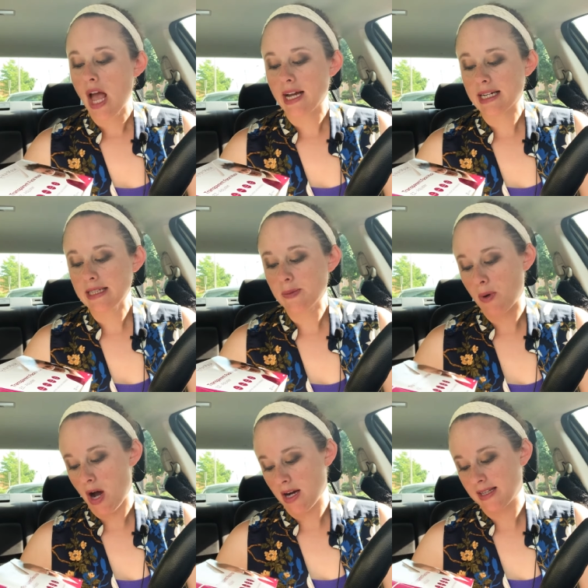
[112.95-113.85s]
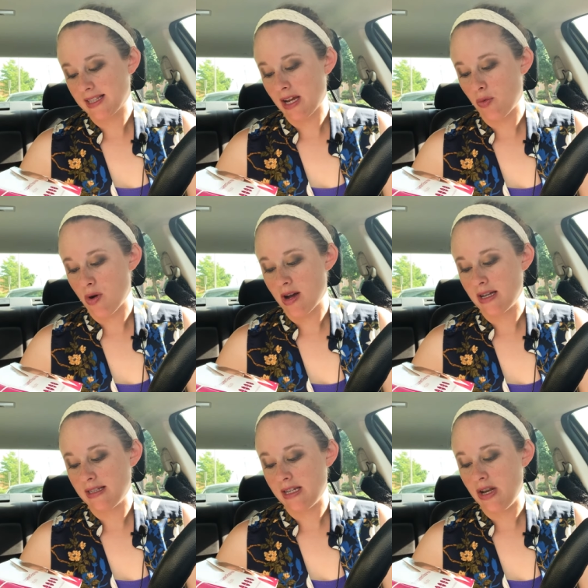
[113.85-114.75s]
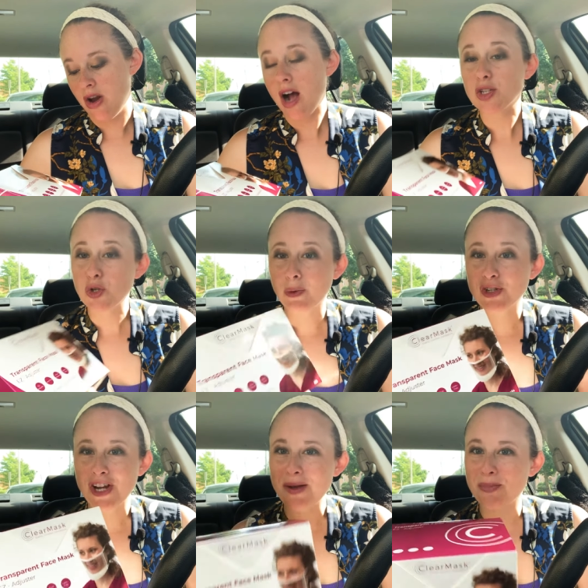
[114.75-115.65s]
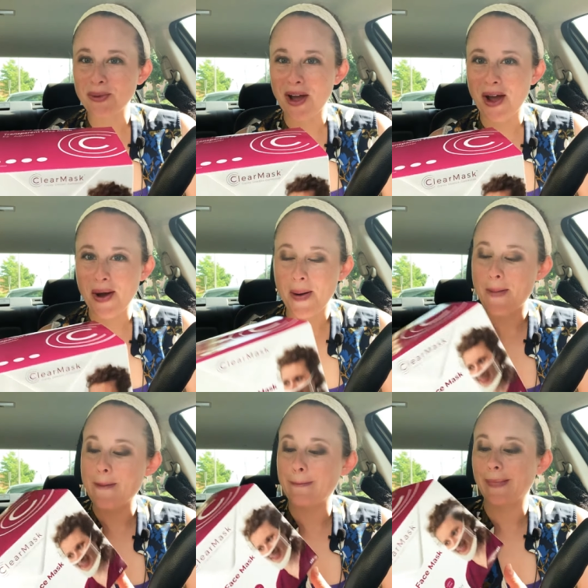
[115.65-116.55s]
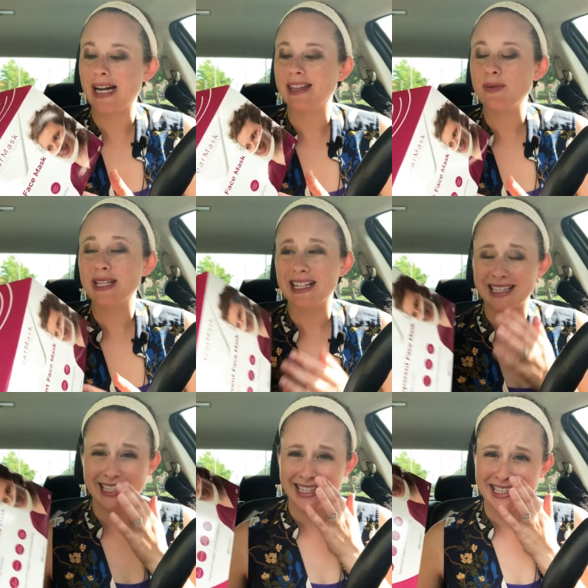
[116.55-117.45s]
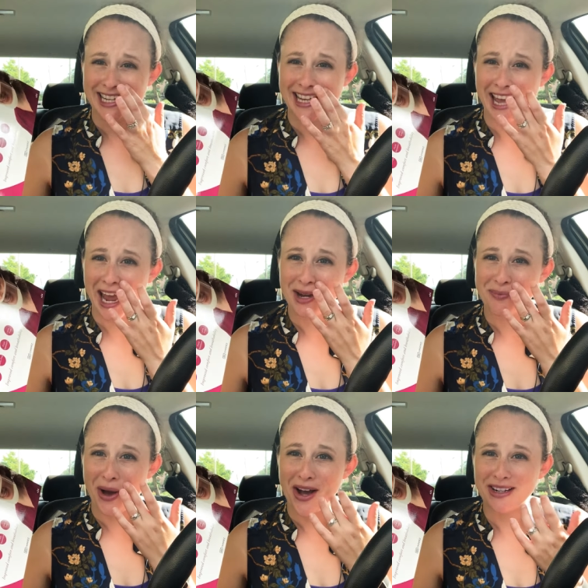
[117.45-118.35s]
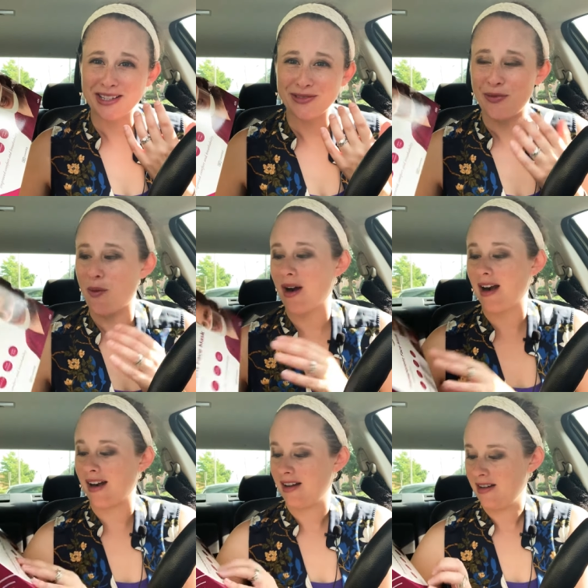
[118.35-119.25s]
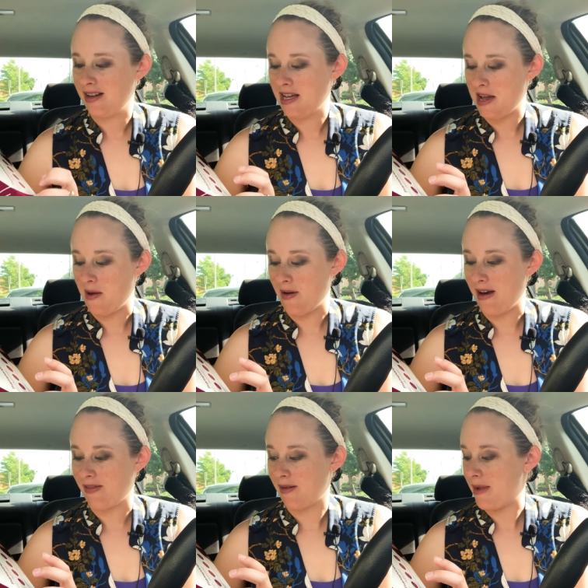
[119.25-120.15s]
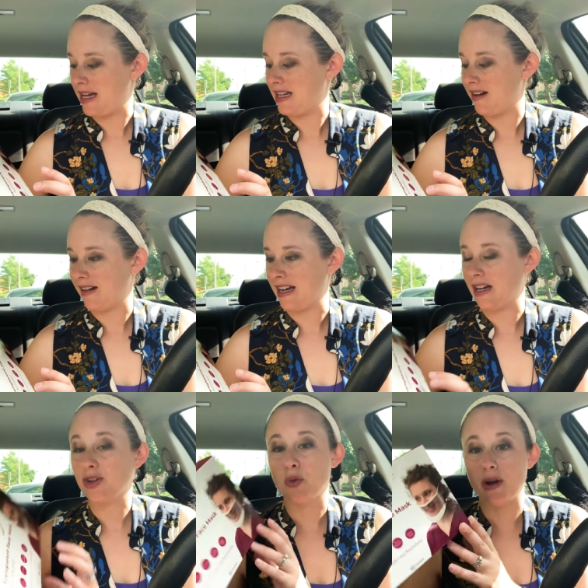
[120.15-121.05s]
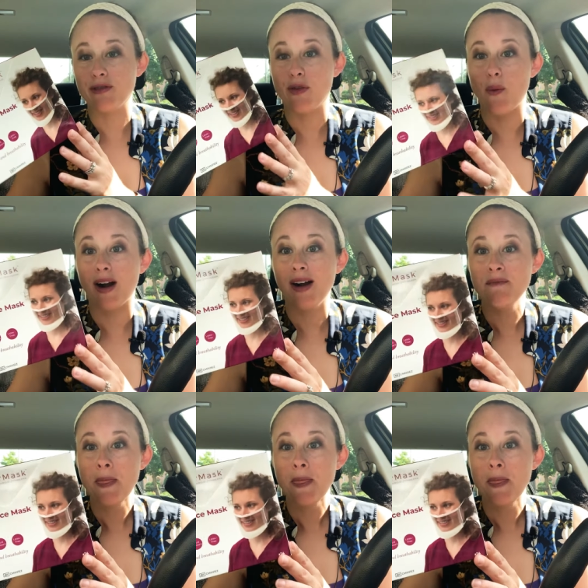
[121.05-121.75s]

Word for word: I got this box. It was not super cheap. Um, I think it was like 68 bucks for however many are in here, 24.